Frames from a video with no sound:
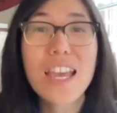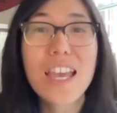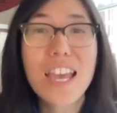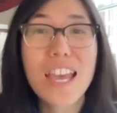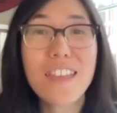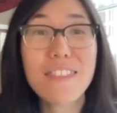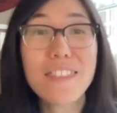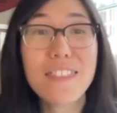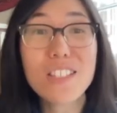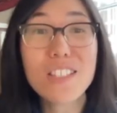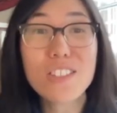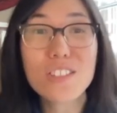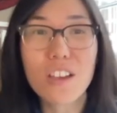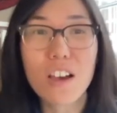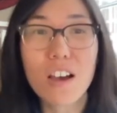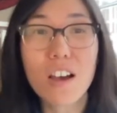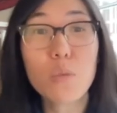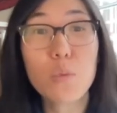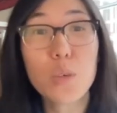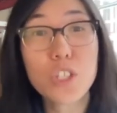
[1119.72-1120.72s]
In this
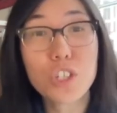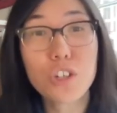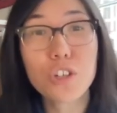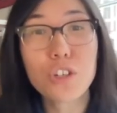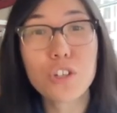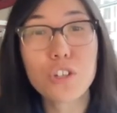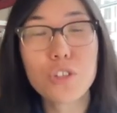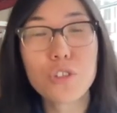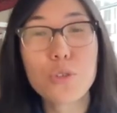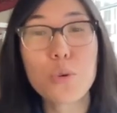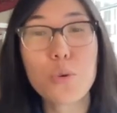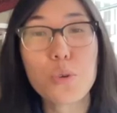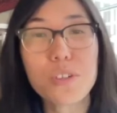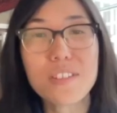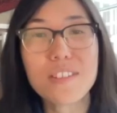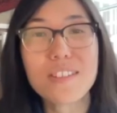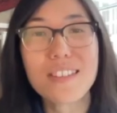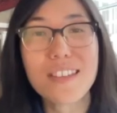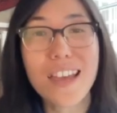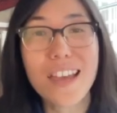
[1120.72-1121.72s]
song, which occurs
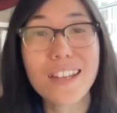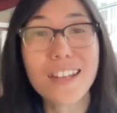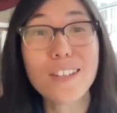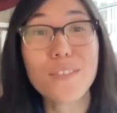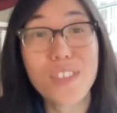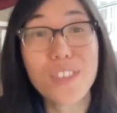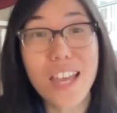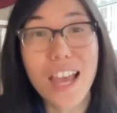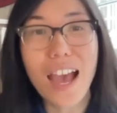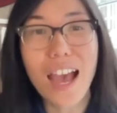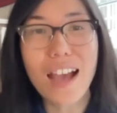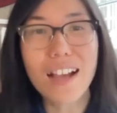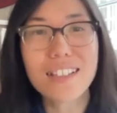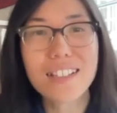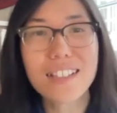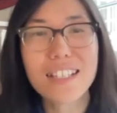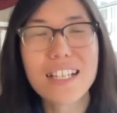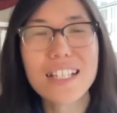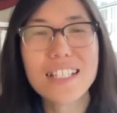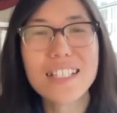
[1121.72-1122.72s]
towards the end of the
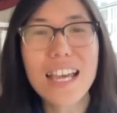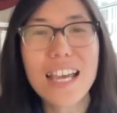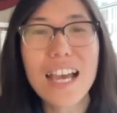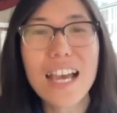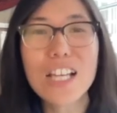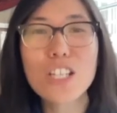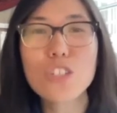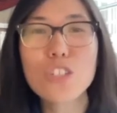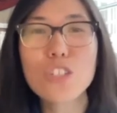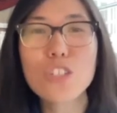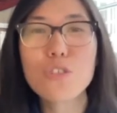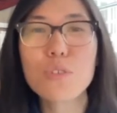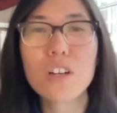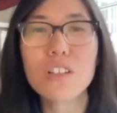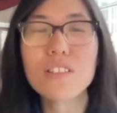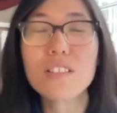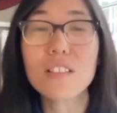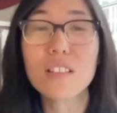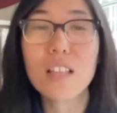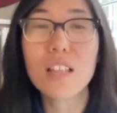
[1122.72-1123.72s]
act, Dash
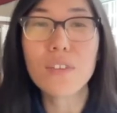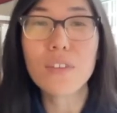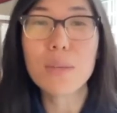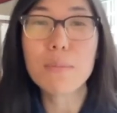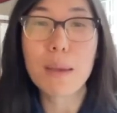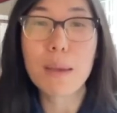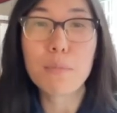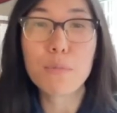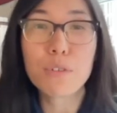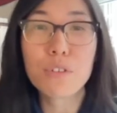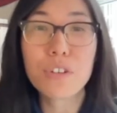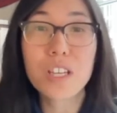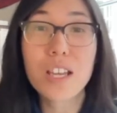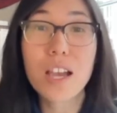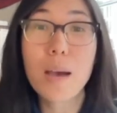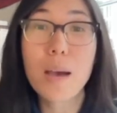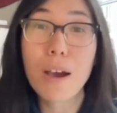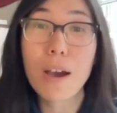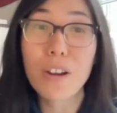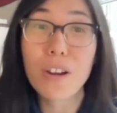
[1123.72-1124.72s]
recalls a loving
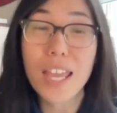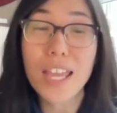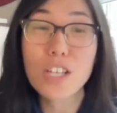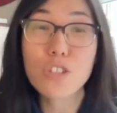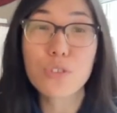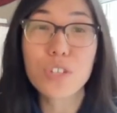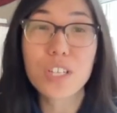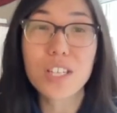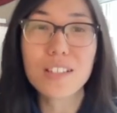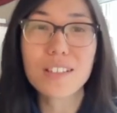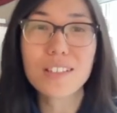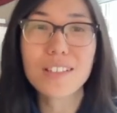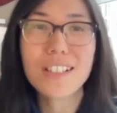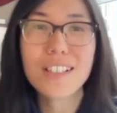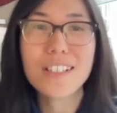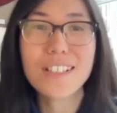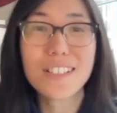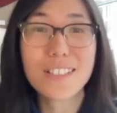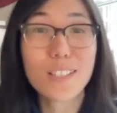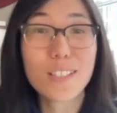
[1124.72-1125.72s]
memory about Adrian,
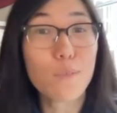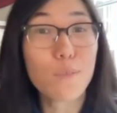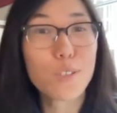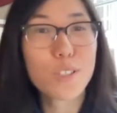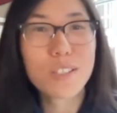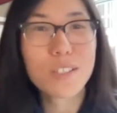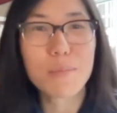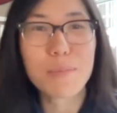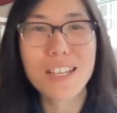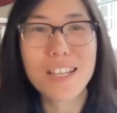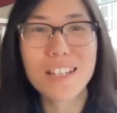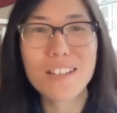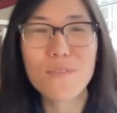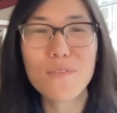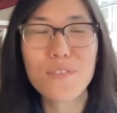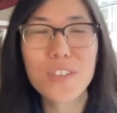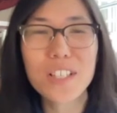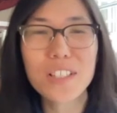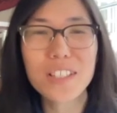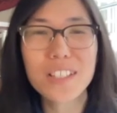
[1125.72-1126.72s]
discovers some
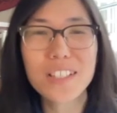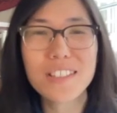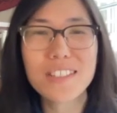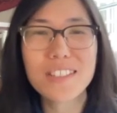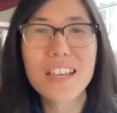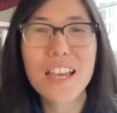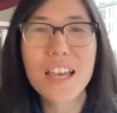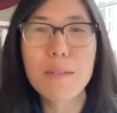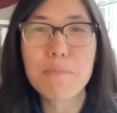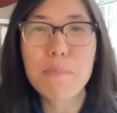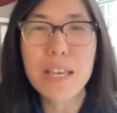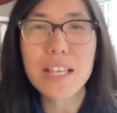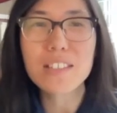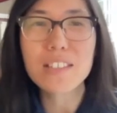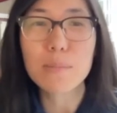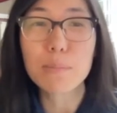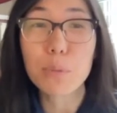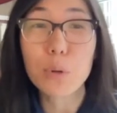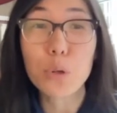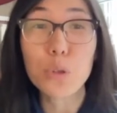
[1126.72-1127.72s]
hidden feelings, and
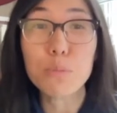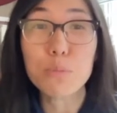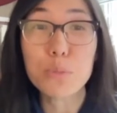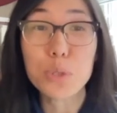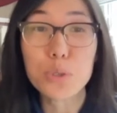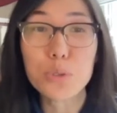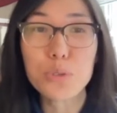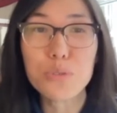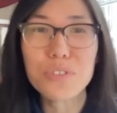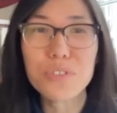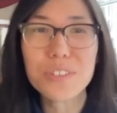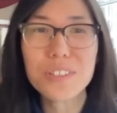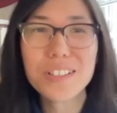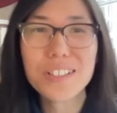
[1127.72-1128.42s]
makes a bold move.